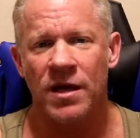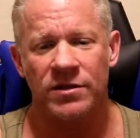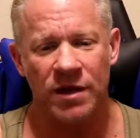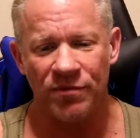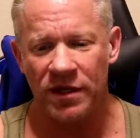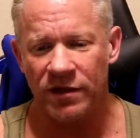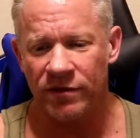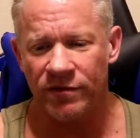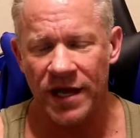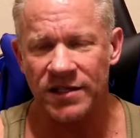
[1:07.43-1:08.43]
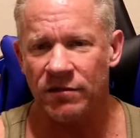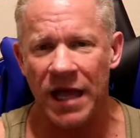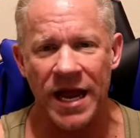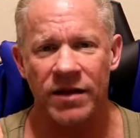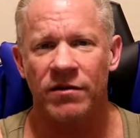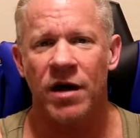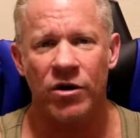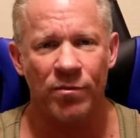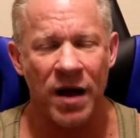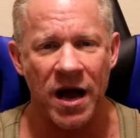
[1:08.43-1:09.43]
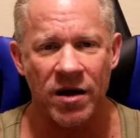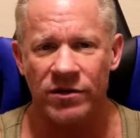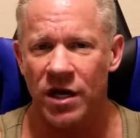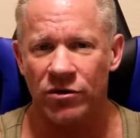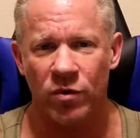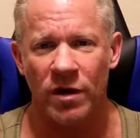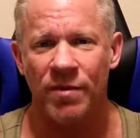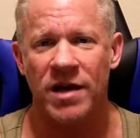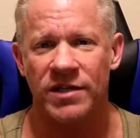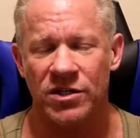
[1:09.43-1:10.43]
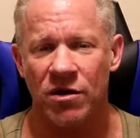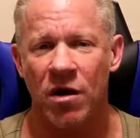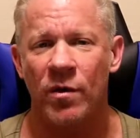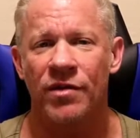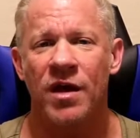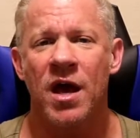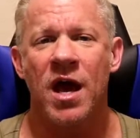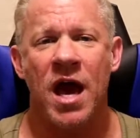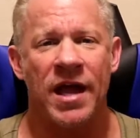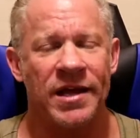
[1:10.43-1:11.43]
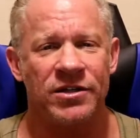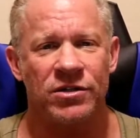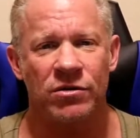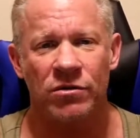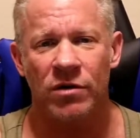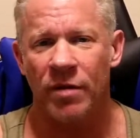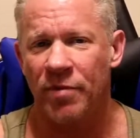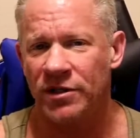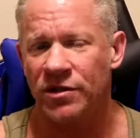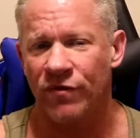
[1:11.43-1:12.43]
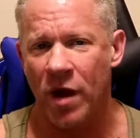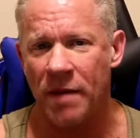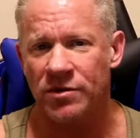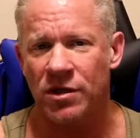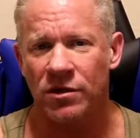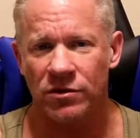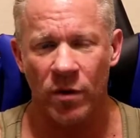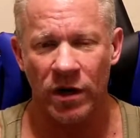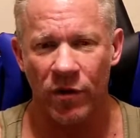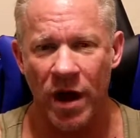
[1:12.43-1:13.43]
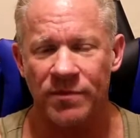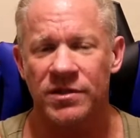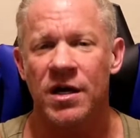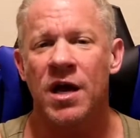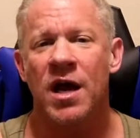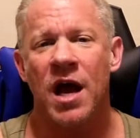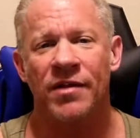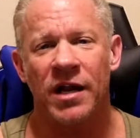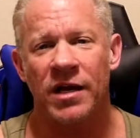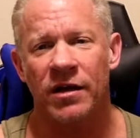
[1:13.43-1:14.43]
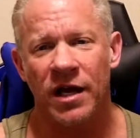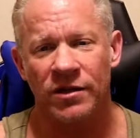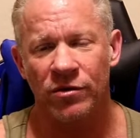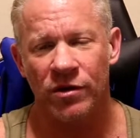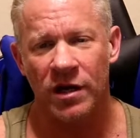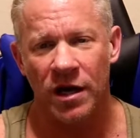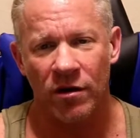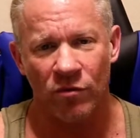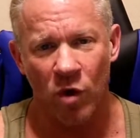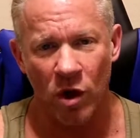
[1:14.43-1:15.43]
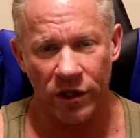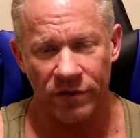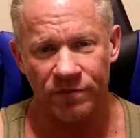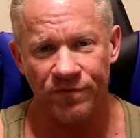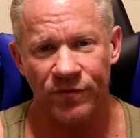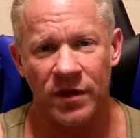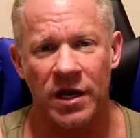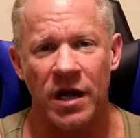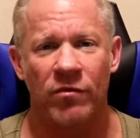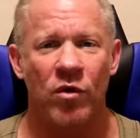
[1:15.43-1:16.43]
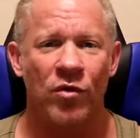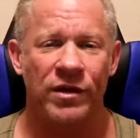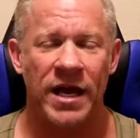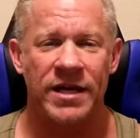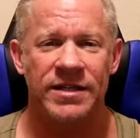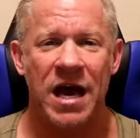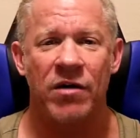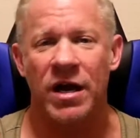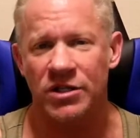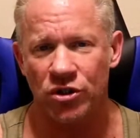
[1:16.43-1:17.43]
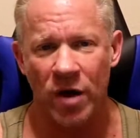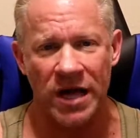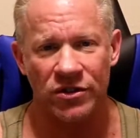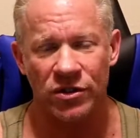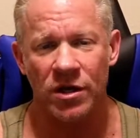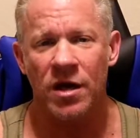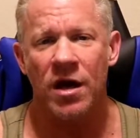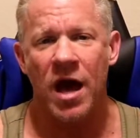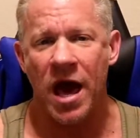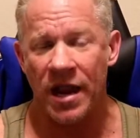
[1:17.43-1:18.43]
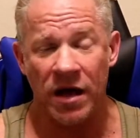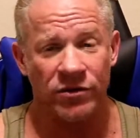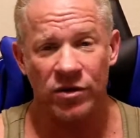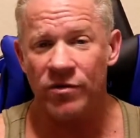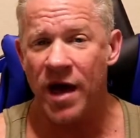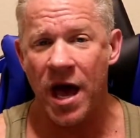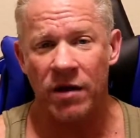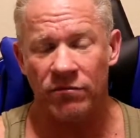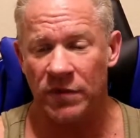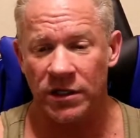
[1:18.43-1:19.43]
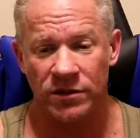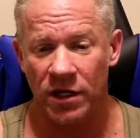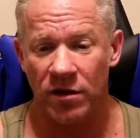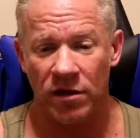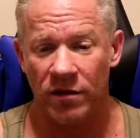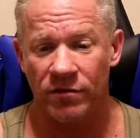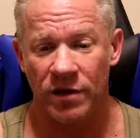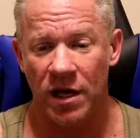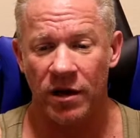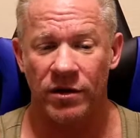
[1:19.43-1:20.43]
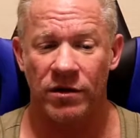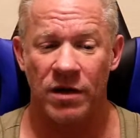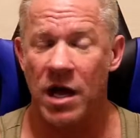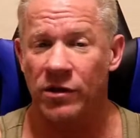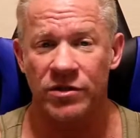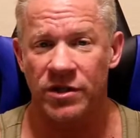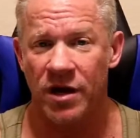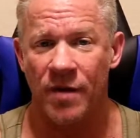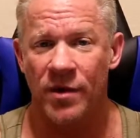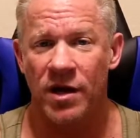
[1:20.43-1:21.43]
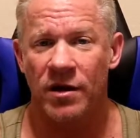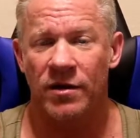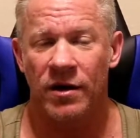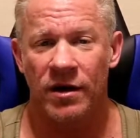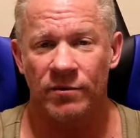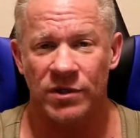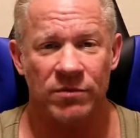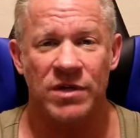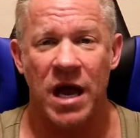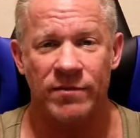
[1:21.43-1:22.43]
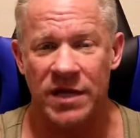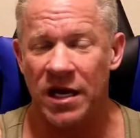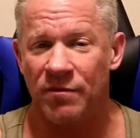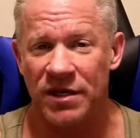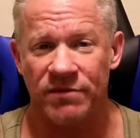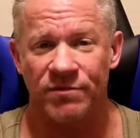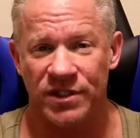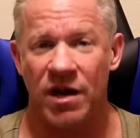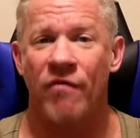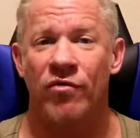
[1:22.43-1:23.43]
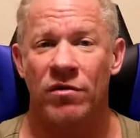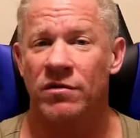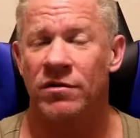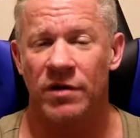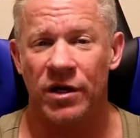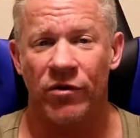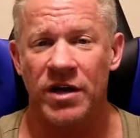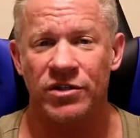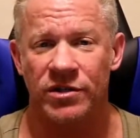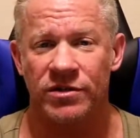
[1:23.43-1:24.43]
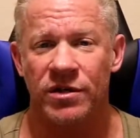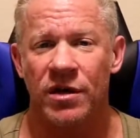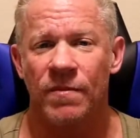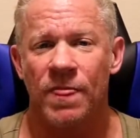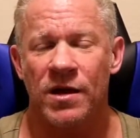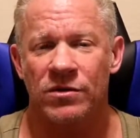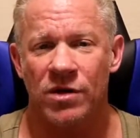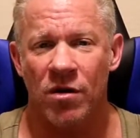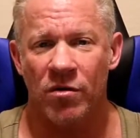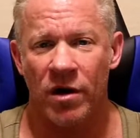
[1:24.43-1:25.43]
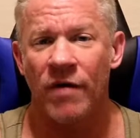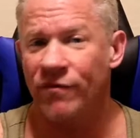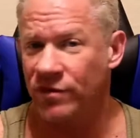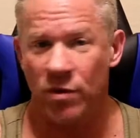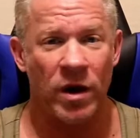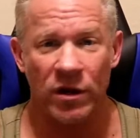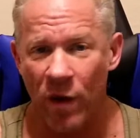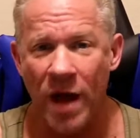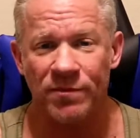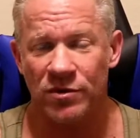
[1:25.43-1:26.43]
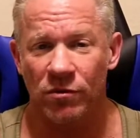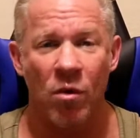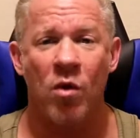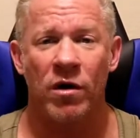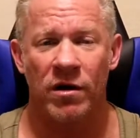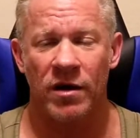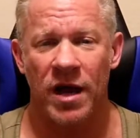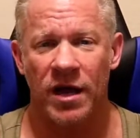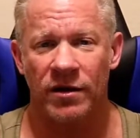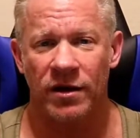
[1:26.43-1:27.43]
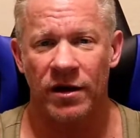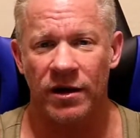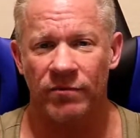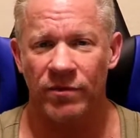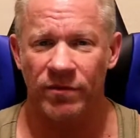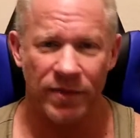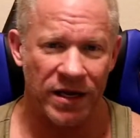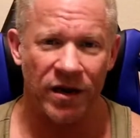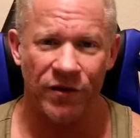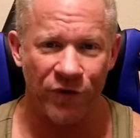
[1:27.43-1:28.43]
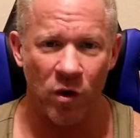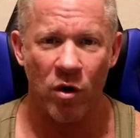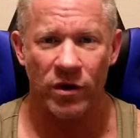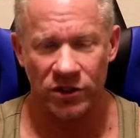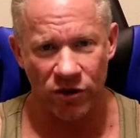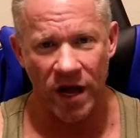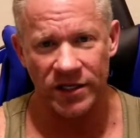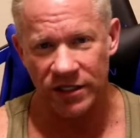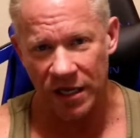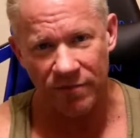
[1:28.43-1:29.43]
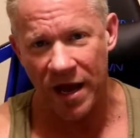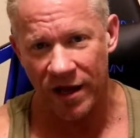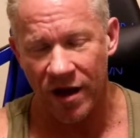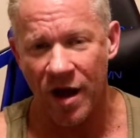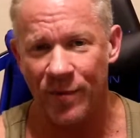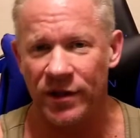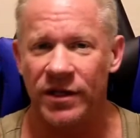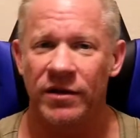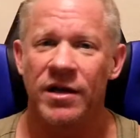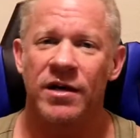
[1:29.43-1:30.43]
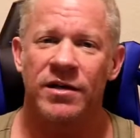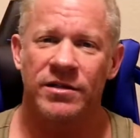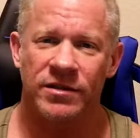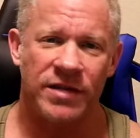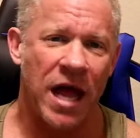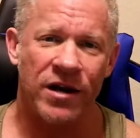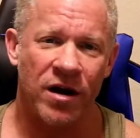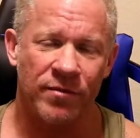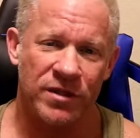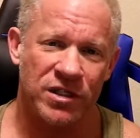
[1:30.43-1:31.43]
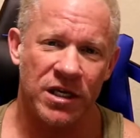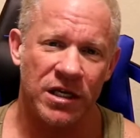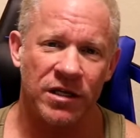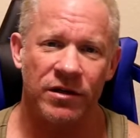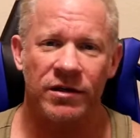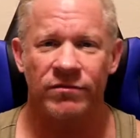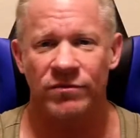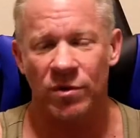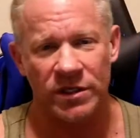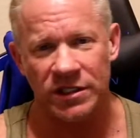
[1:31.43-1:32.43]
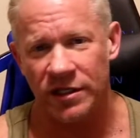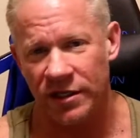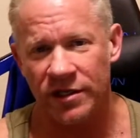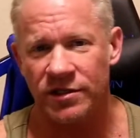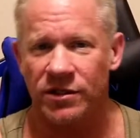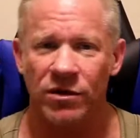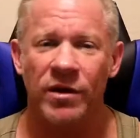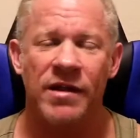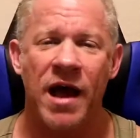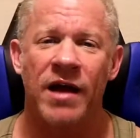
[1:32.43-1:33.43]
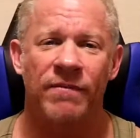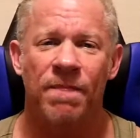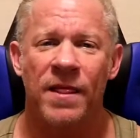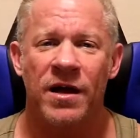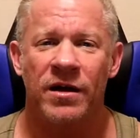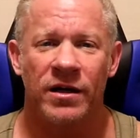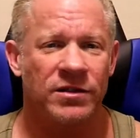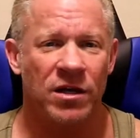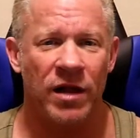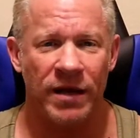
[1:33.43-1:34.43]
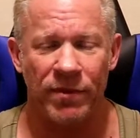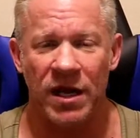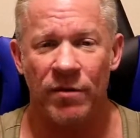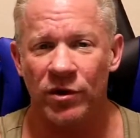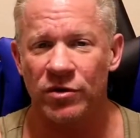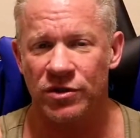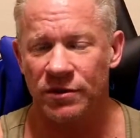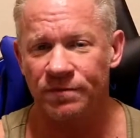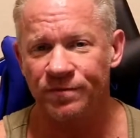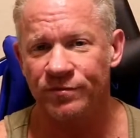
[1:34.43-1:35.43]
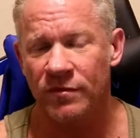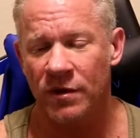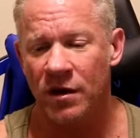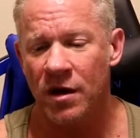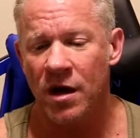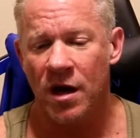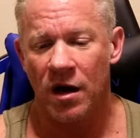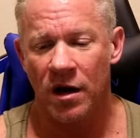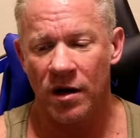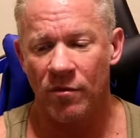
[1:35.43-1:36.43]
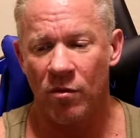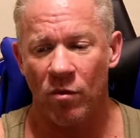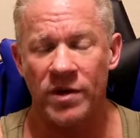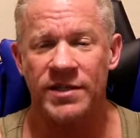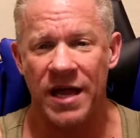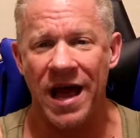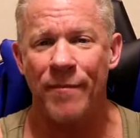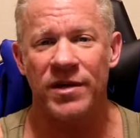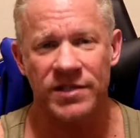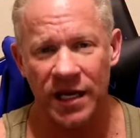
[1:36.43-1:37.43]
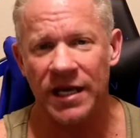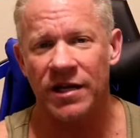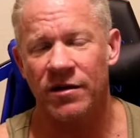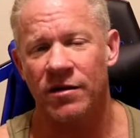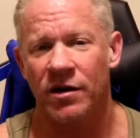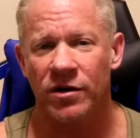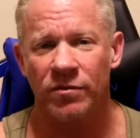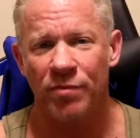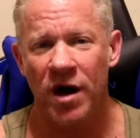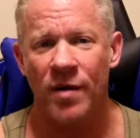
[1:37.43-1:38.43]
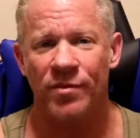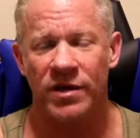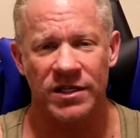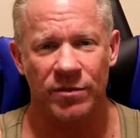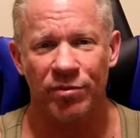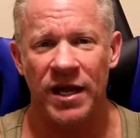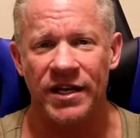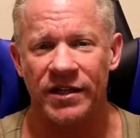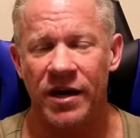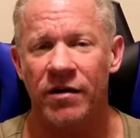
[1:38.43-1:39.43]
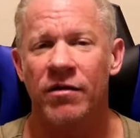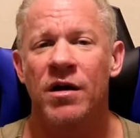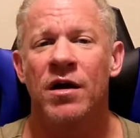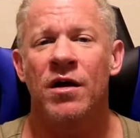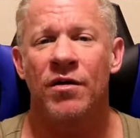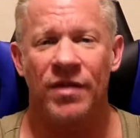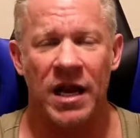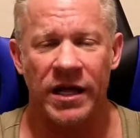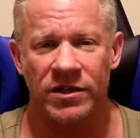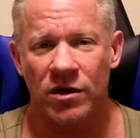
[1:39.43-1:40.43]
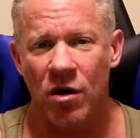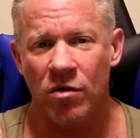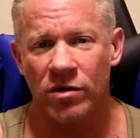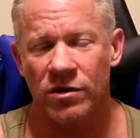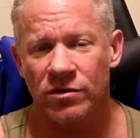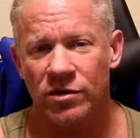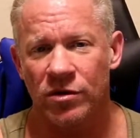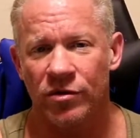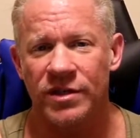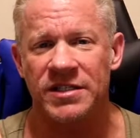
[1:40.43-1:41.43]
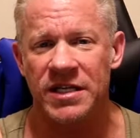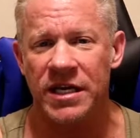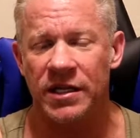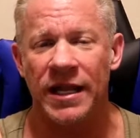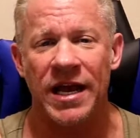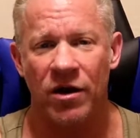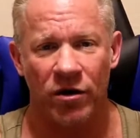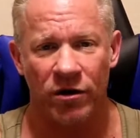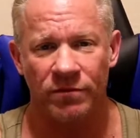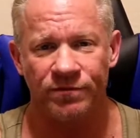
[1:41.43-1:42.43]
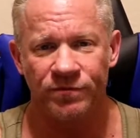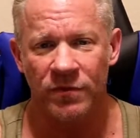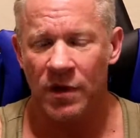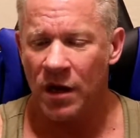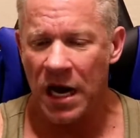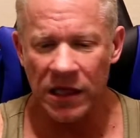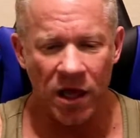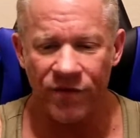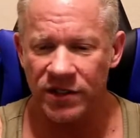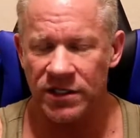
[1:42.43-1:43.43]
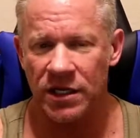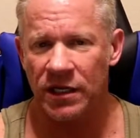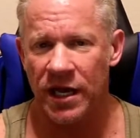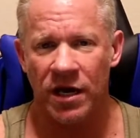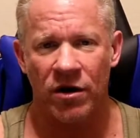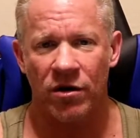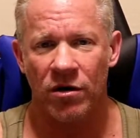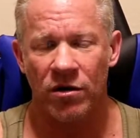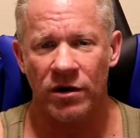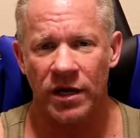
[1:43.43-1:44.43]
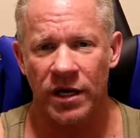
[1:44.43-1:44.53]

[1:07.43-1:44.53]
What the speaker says: Something that's light, 100 pounds, 120 pounds I start with, and I just do a bunch of reps, 20 reps, and then I do the roller, and I roll the legs out, I stretch. And I'll do that until I loosen up. Sometimes that could be several iterations. So of 20 reps or more, and get on the floor and stretch and get back up, and then standing on a machine and twisting this and doing that until I become loose. Once that happens and I get a good pump, get some blood in there, then I like to go to the seated leg curl. I love the seated leg curl.